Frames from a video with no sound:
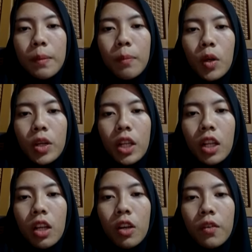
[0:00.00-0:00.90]

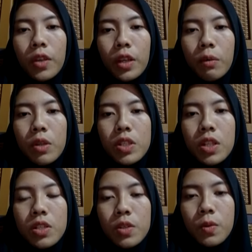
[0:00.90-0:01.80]
model of language
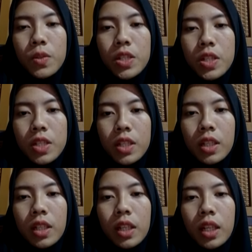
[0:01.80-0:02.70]

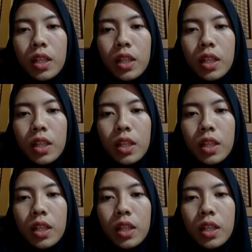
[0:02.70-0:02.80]
acquisition